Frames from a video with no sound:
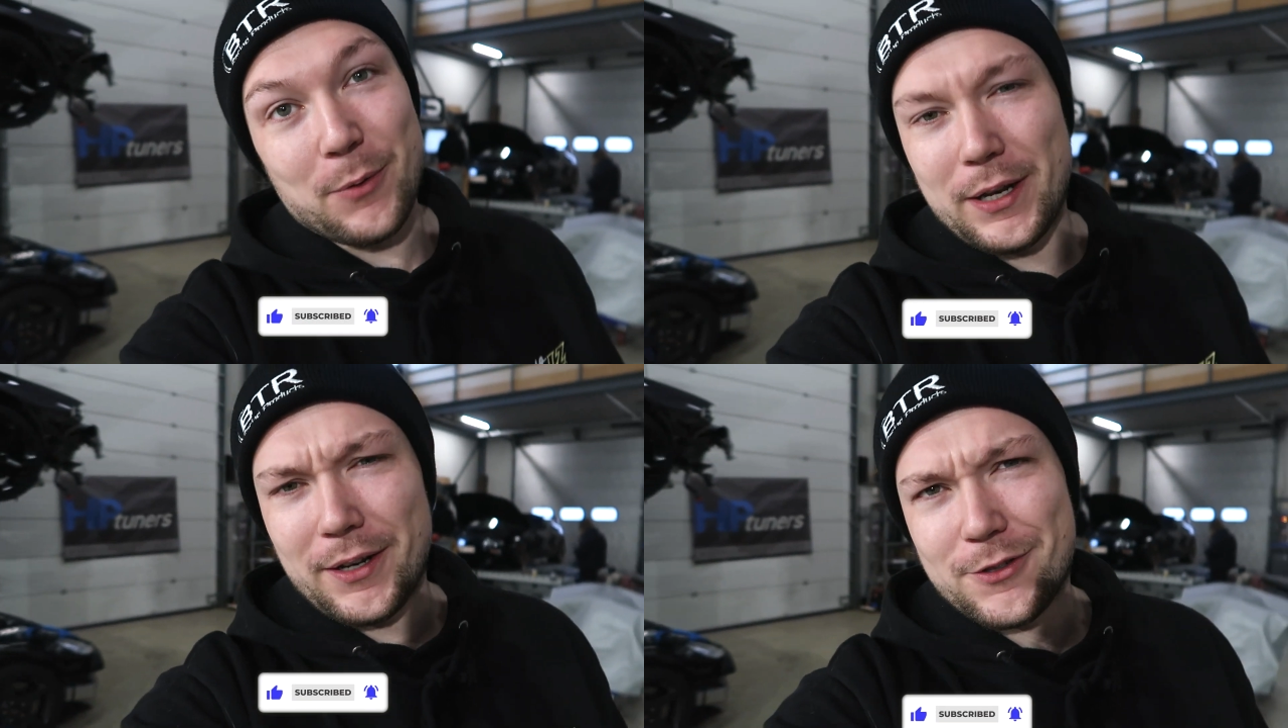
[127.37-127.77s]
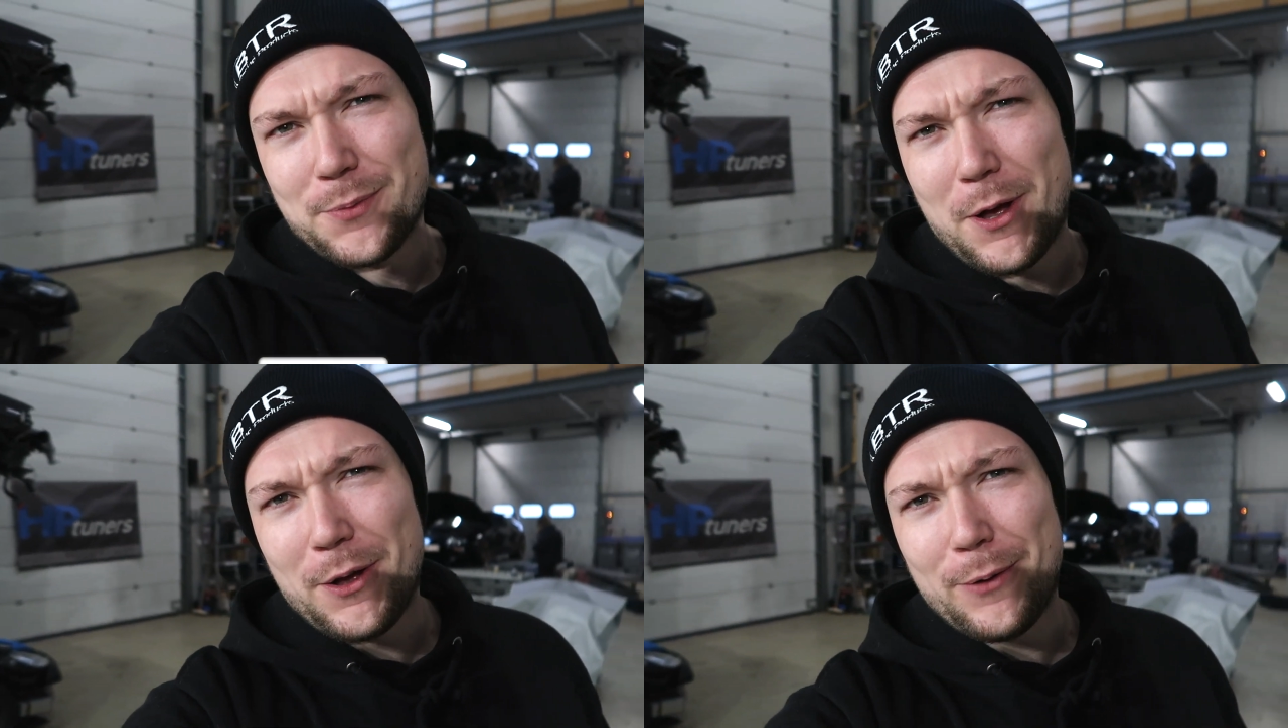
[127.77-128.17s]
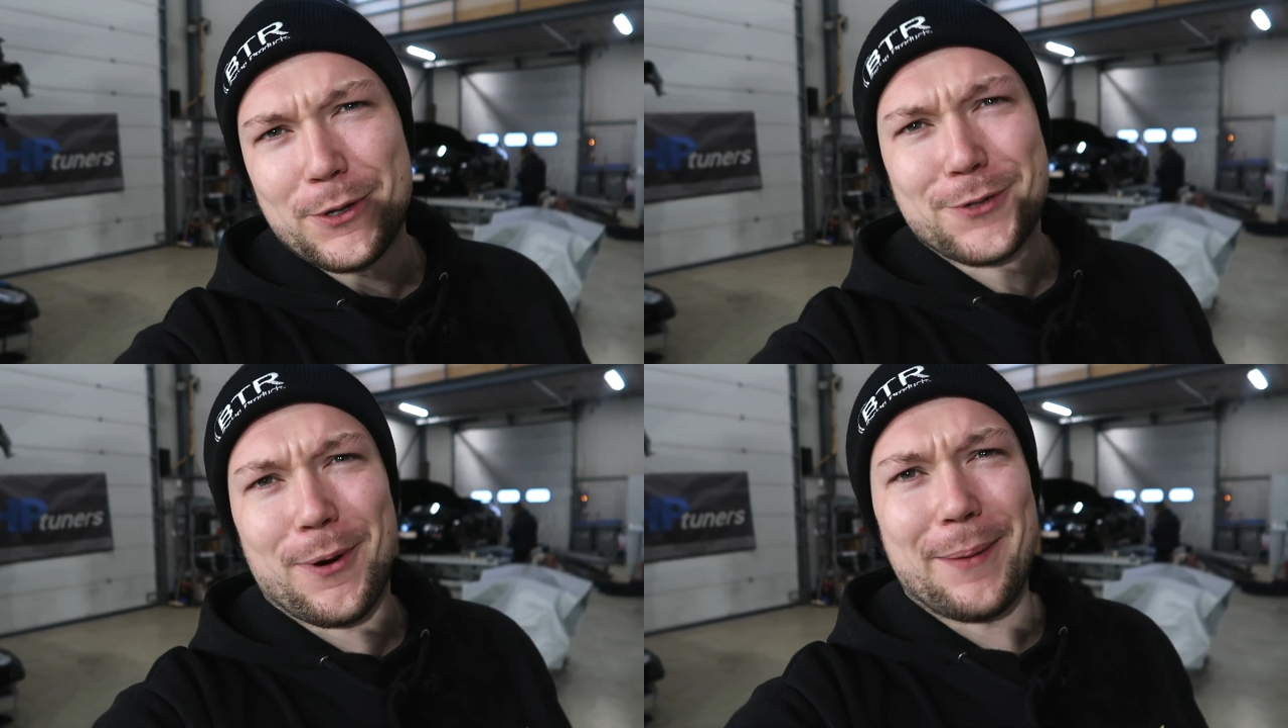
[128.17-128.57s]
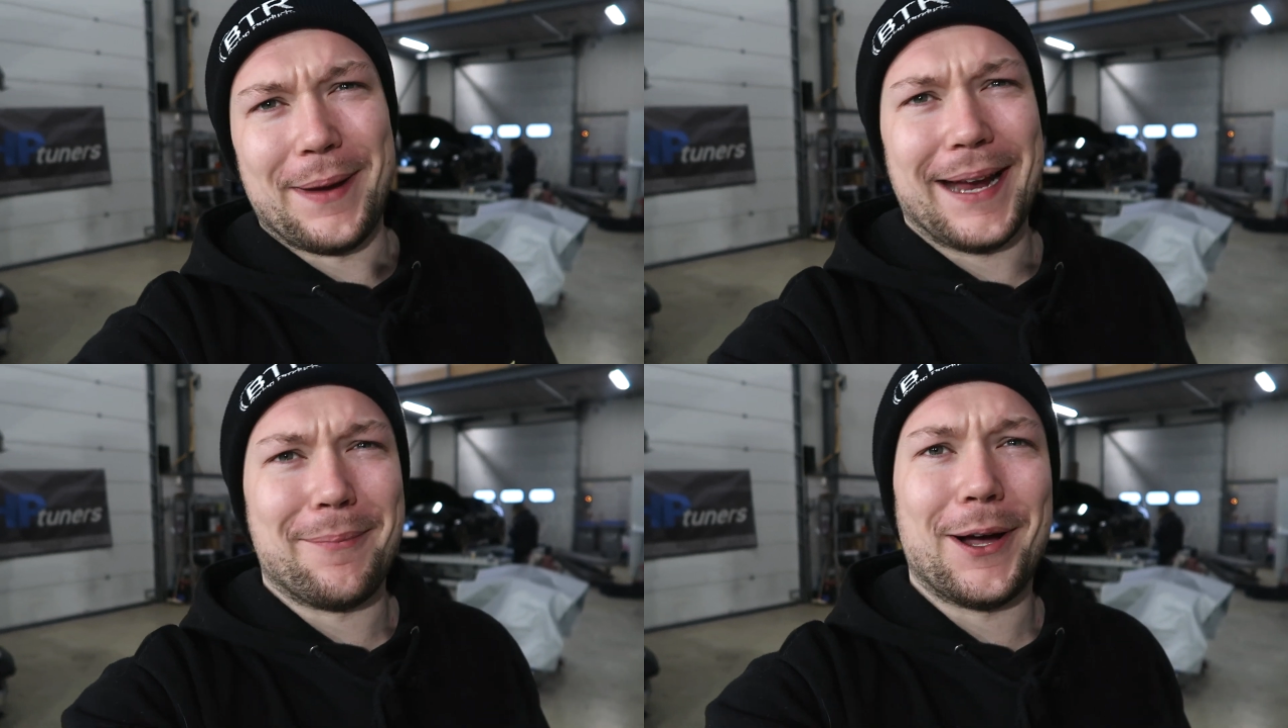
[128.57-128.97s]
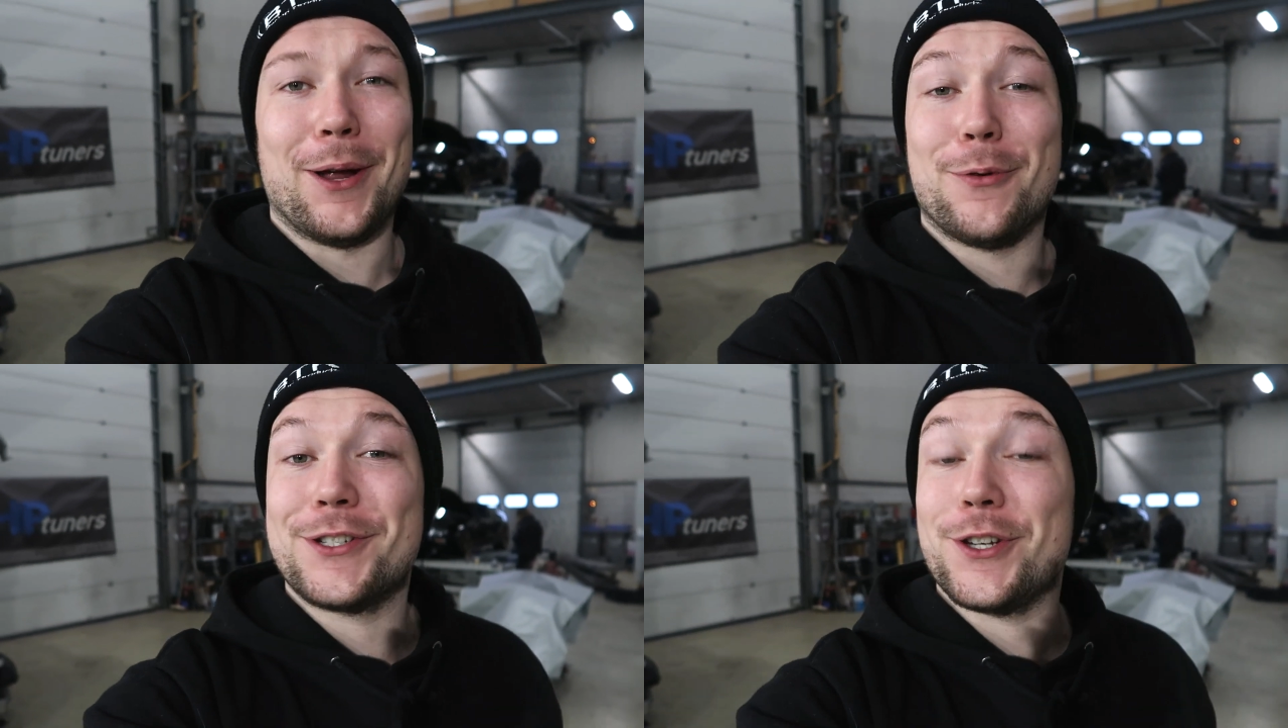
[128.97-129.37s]
Well, not small, it was quite big, but
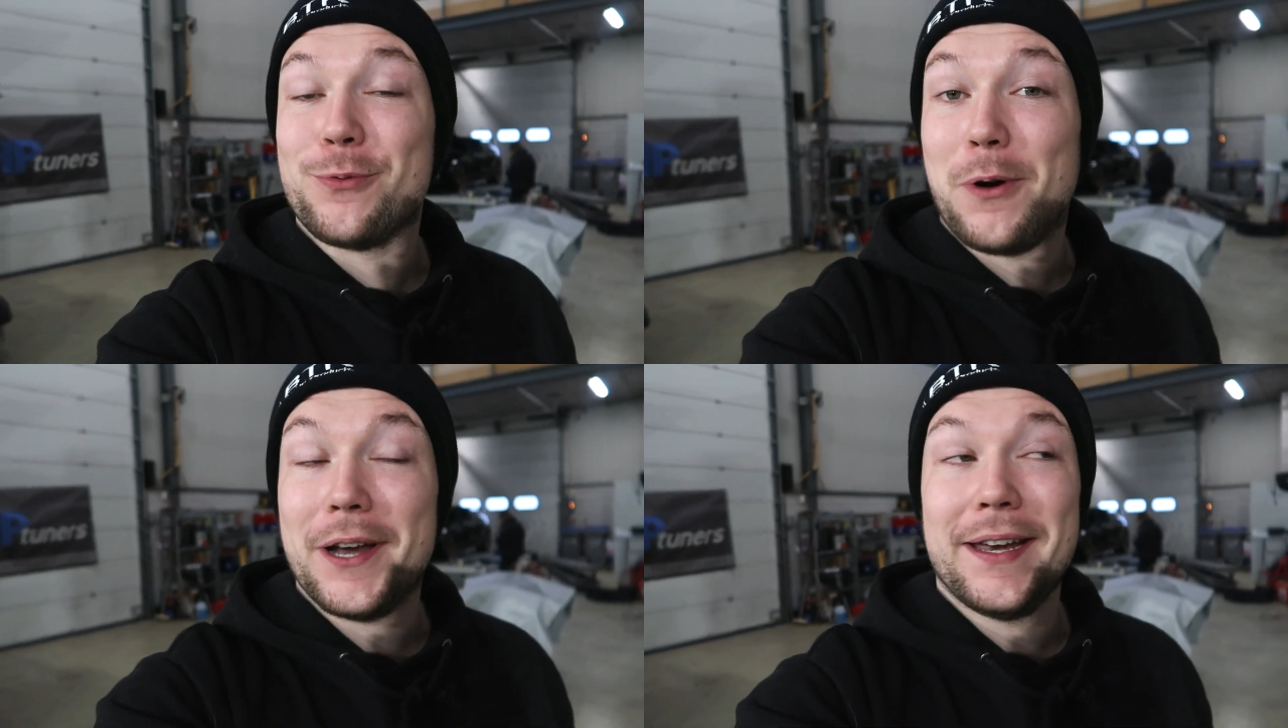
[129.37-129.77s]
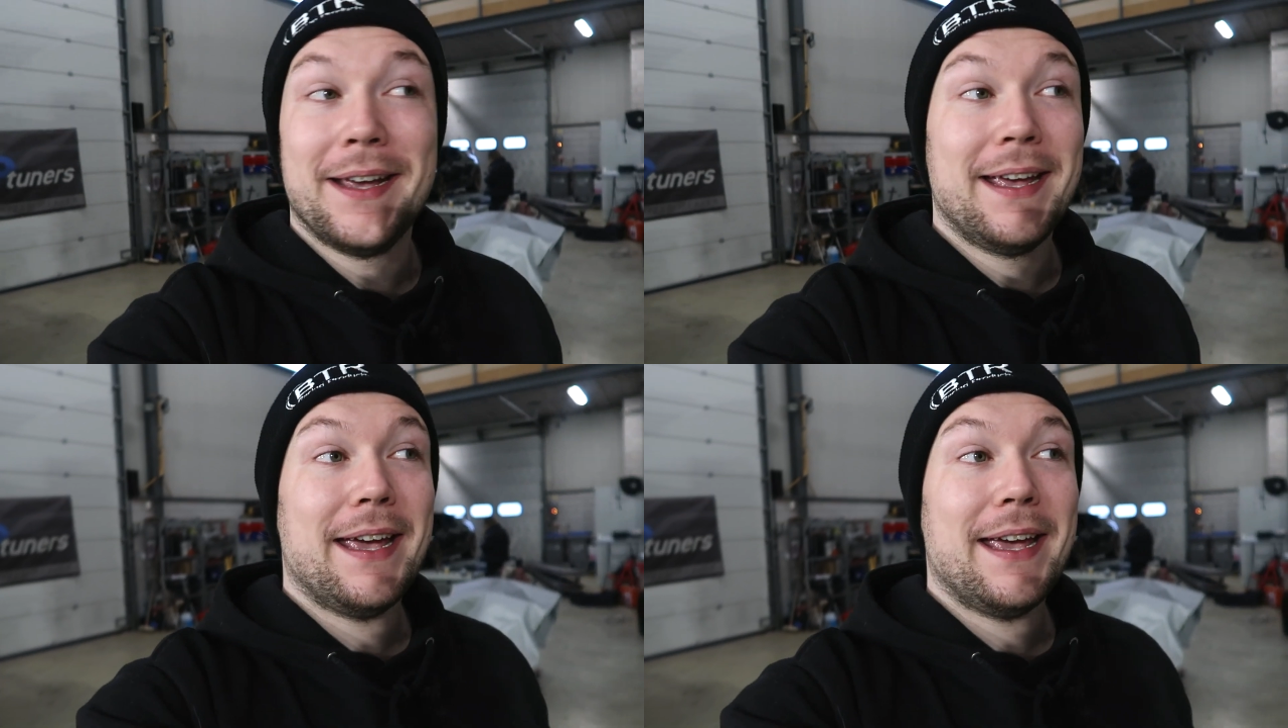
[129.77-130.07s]
it was just one.